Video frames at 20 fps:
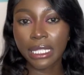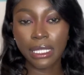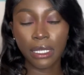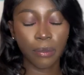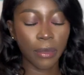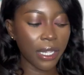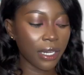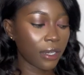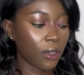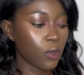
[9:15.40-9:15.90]

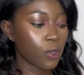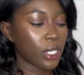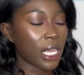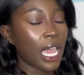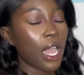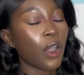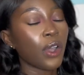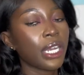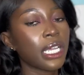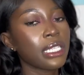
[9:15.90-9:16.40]
my nails, I
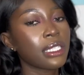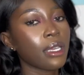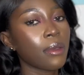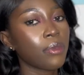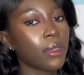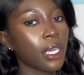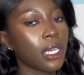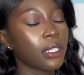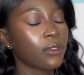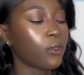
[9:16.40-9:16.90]
ordered some
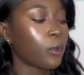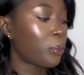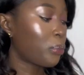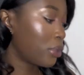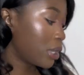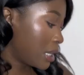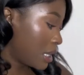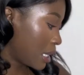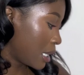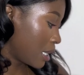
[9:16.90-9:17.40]
things from
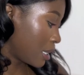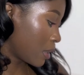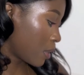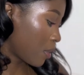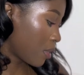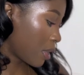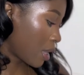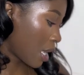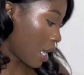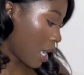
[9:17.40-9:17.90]
Pretty Little
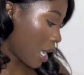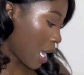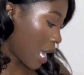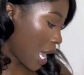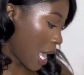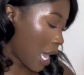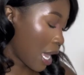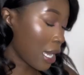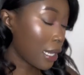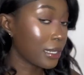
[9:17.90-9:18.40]
Thing
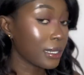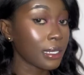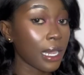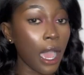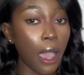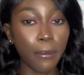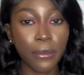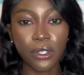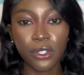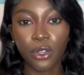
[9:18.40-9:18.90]
and
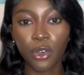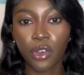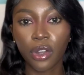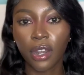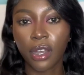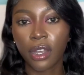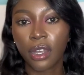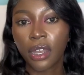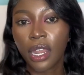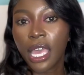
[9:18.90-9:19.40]
Amazon,
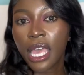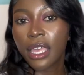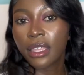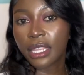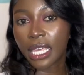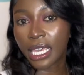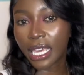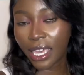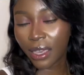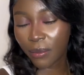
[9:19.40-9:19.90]
and they
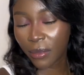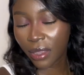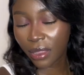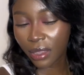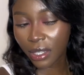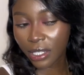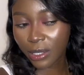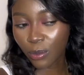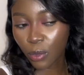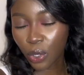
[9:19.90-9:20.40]
came in
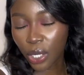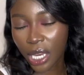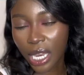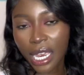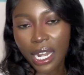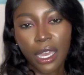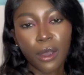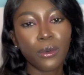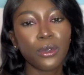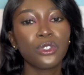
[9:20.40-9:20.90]
this morning, and
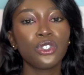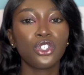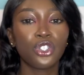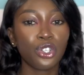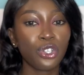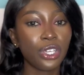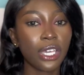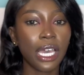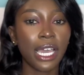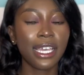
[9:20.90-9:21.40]
I want to show
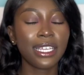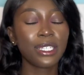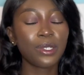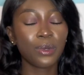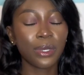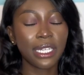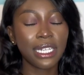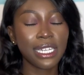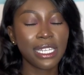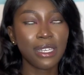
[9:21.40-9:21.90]
you guys
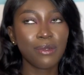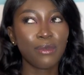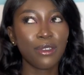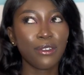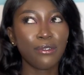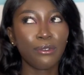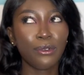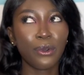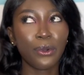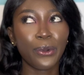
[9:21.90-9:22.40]
quickly
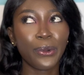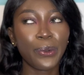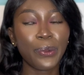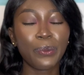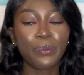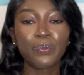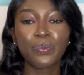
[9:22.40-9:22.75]
before